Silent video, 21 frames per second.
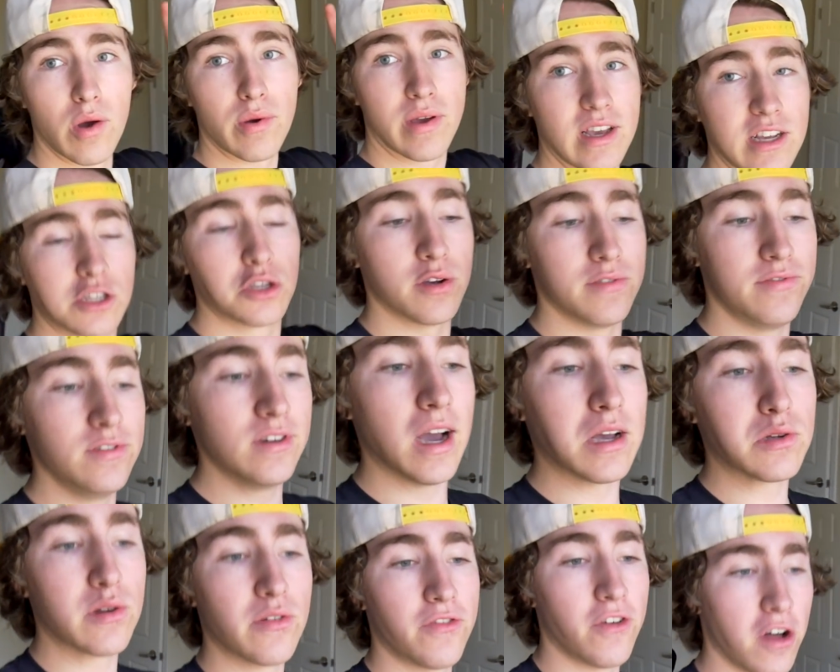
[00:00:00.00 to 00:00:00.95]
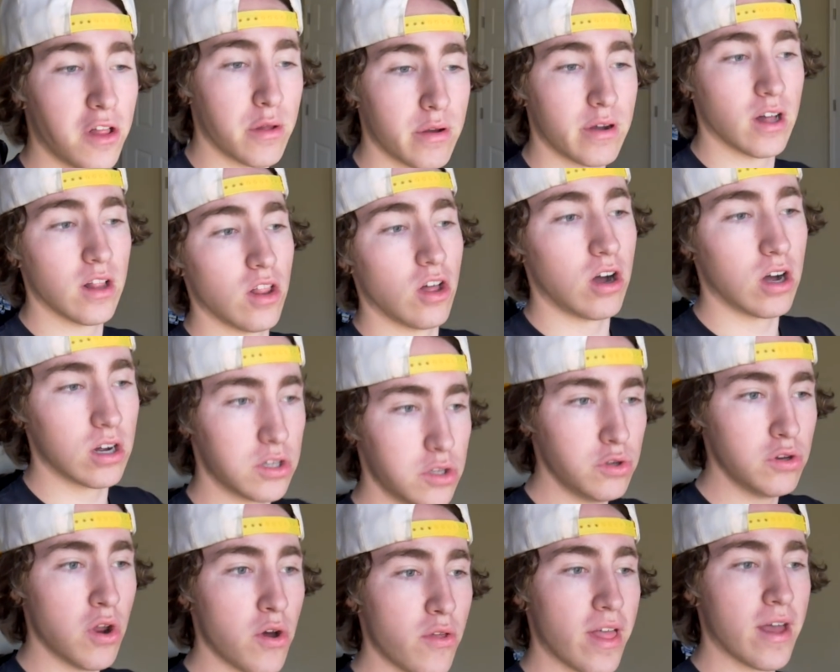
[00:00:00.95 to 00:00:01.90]
Okay, so if you guys were following along,
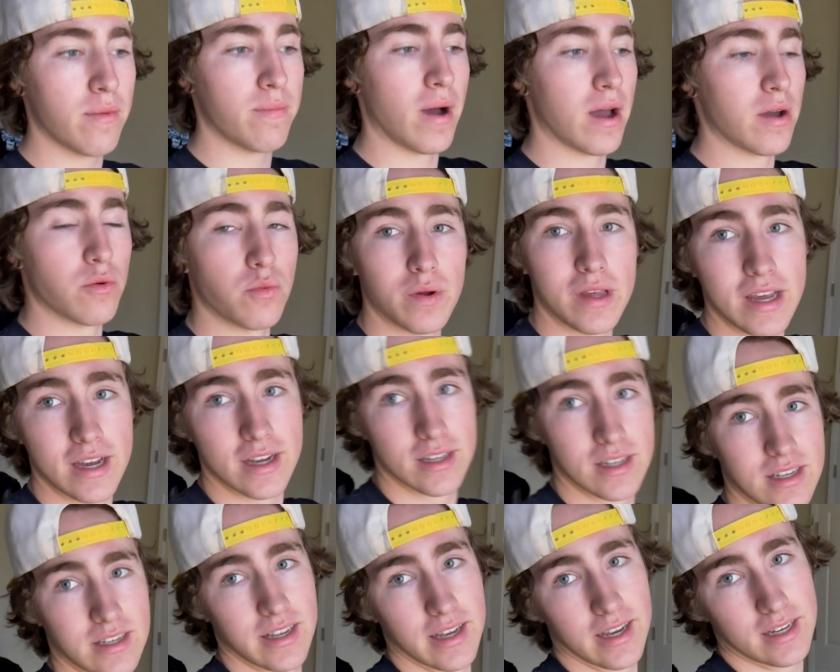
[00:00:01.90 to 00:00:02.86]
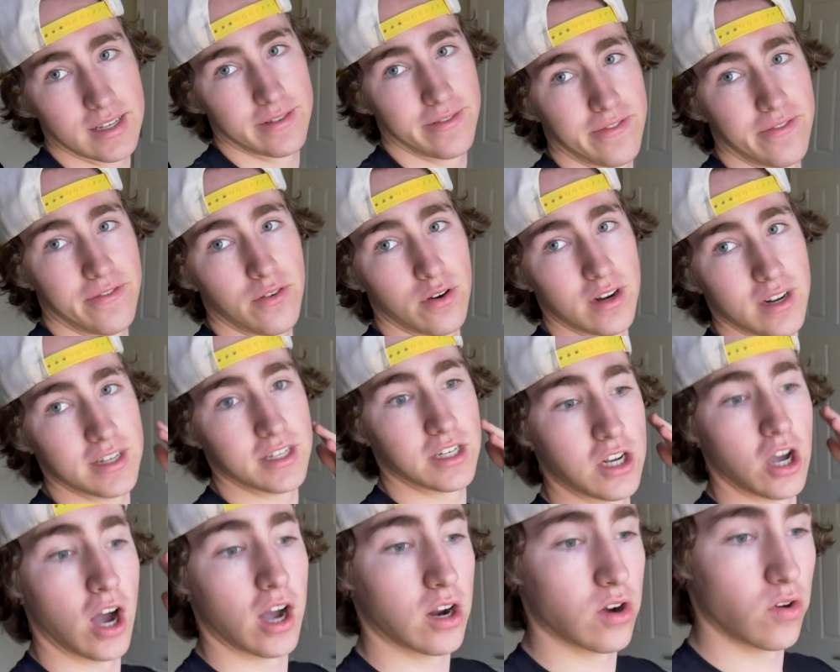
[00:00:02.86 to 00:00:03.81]
you know that my week six footage
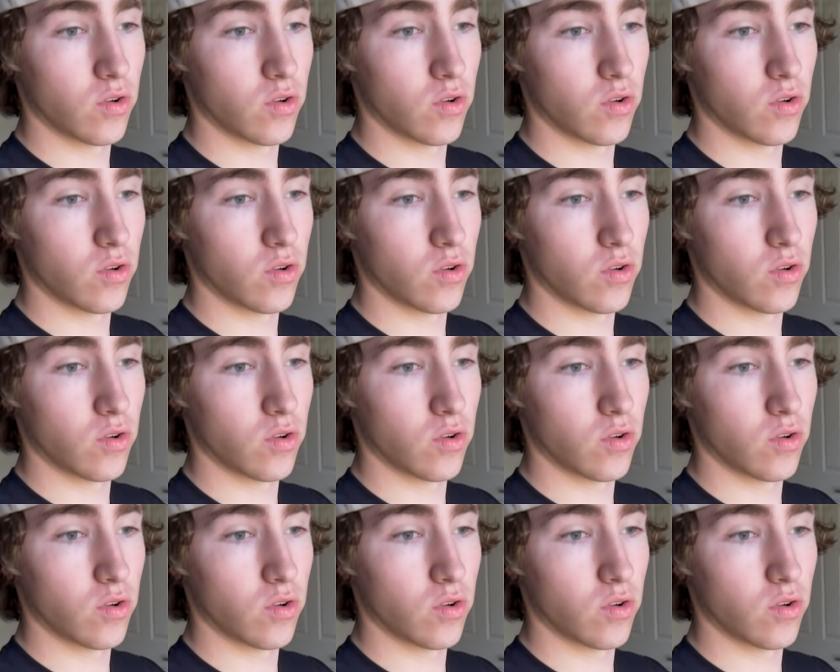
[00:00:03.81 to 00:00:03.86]
got